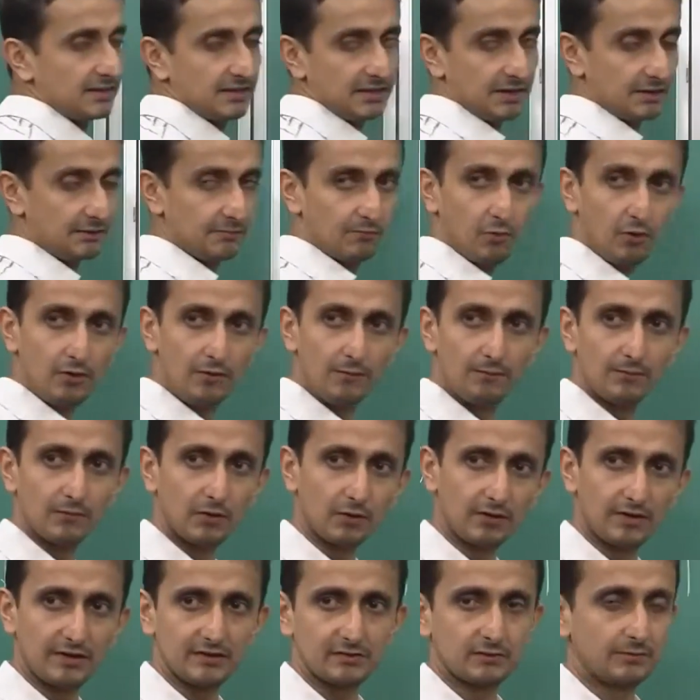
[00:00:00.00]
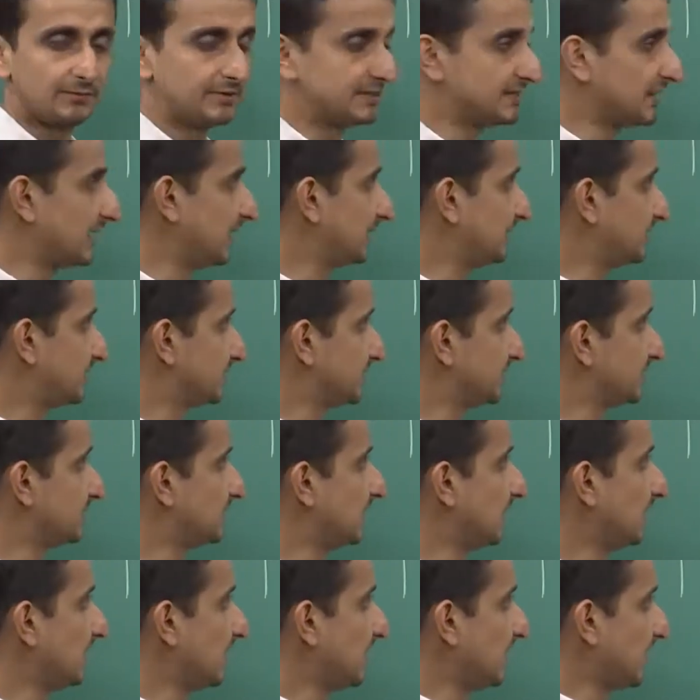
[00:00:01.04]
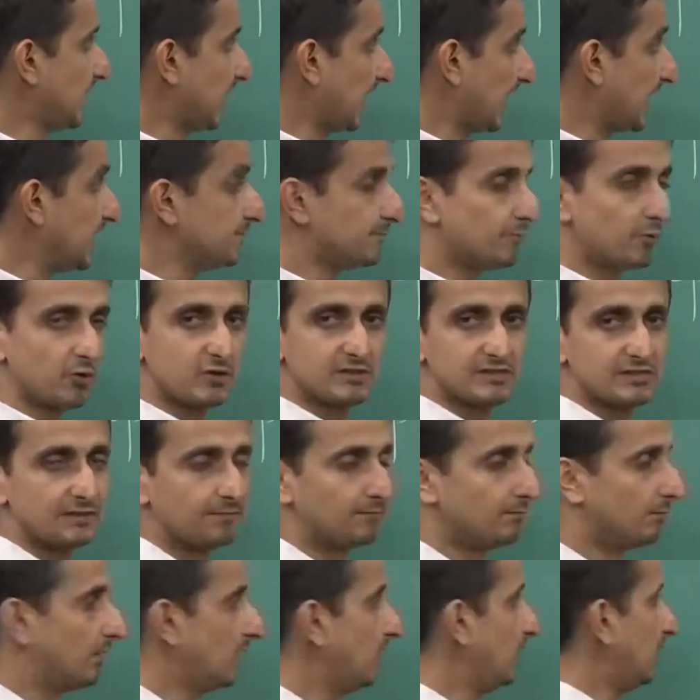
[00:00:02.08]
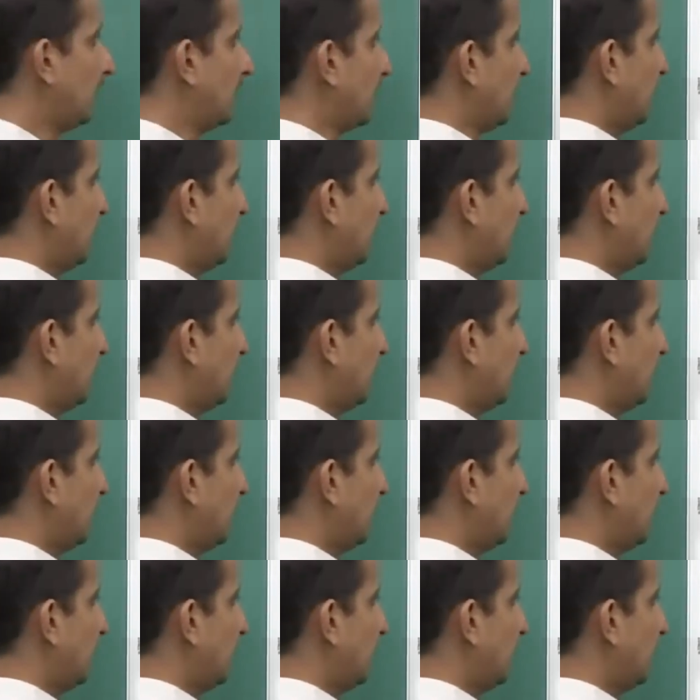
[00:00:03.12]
an input. Okay. So, basically this is the input symbol,